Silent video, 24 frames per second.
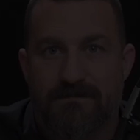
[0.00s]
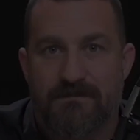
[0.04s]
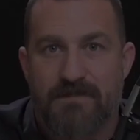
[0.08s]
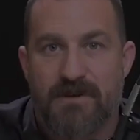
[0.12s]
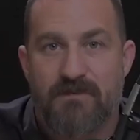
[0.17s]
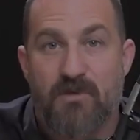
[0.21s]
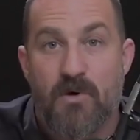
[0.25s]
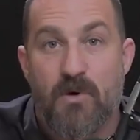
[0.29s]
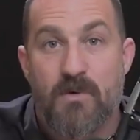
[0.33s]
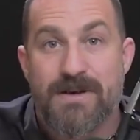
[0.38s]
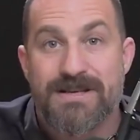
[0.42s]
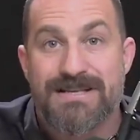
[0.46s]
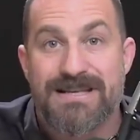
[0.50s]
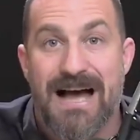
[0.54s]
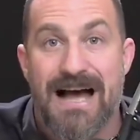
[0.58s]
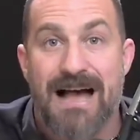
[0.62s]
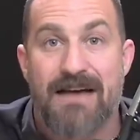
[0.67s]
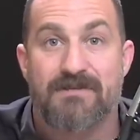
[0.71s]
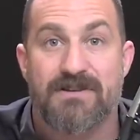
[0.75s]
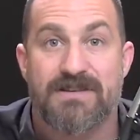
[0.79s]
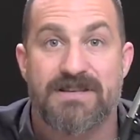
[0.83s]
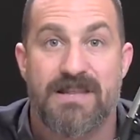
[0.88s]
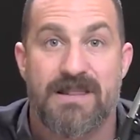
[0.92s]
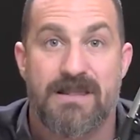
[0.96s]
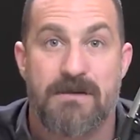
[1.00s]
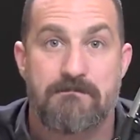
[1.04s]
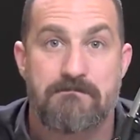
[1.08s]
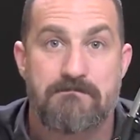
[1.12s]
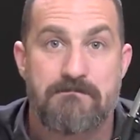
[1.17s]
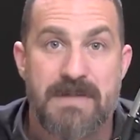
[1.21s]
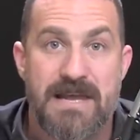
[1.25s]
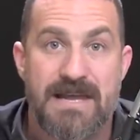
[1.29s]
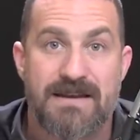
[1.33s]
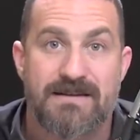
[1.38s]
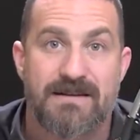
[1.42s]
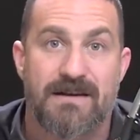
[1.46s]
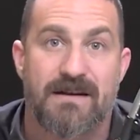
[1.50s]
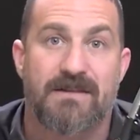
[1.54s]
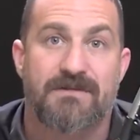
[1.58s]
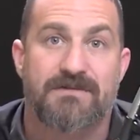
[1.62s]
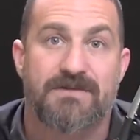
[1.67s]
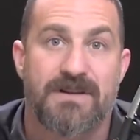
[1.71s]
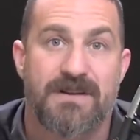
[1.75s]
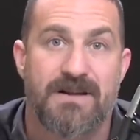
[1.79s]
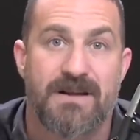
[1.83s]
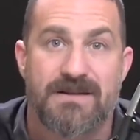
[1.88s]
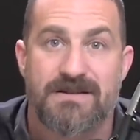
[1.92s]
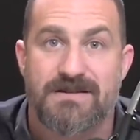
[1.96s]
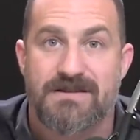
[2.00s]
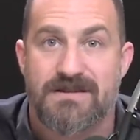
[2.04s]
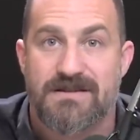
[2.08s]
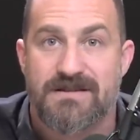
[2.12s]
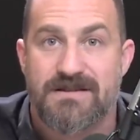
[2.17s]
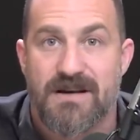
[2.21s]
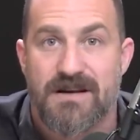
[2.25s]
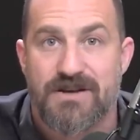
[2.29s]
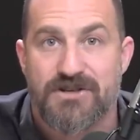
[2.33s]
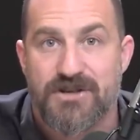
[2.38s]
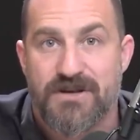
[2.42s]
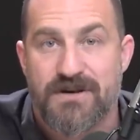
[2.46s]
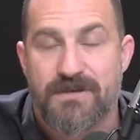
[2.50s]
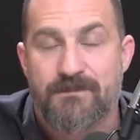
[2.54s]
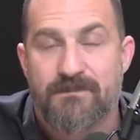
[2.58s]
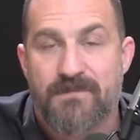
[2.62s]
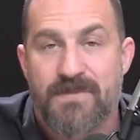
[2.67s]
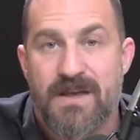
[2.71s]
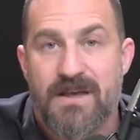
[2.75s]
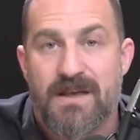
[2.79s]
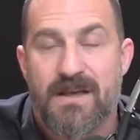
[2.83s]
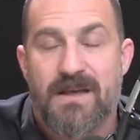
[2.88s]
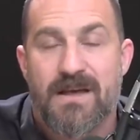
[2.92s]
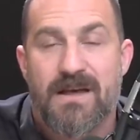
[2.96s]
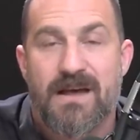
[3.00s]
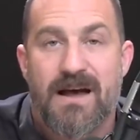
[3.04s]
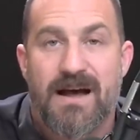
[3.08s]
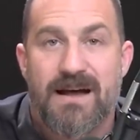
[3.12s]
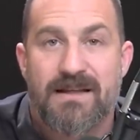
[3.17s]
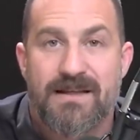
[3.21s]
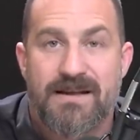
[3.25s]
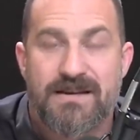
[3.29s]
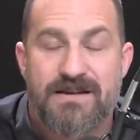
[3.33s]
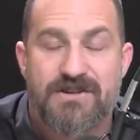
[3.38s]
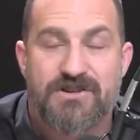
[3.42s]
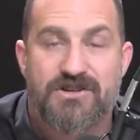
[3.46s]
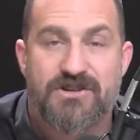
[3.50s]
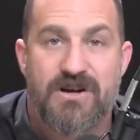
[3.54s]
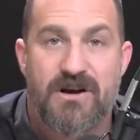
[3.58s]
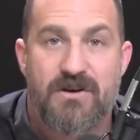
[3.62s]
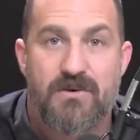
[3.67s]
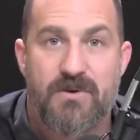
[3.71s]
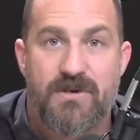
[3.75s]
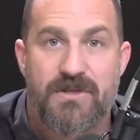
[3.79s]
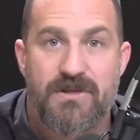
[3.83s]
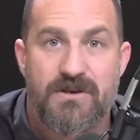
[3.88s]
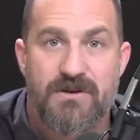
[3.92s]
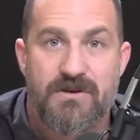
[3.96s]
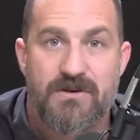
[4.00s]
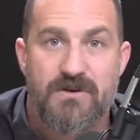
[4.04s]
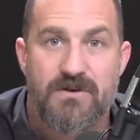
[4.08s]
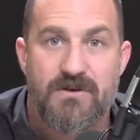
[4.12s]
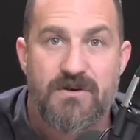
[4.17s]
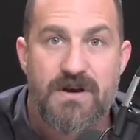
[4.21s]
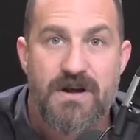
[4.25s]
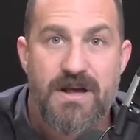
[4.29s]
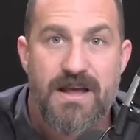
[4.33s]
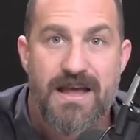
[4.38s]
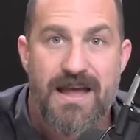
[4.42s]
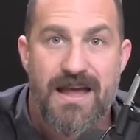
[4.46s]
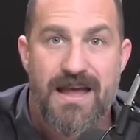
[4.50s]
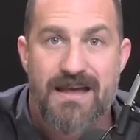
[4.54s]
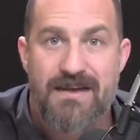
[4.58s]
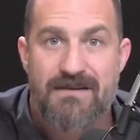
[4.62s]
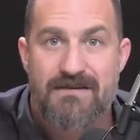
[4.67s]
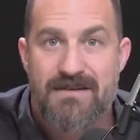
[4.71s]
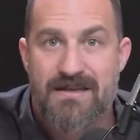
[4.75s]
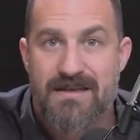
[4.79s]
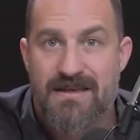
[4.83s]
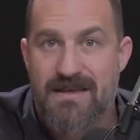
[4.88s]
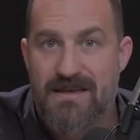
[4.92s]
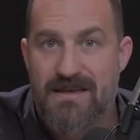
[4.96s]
Before we dive into the meat of today's discussion, I'd like to share with you a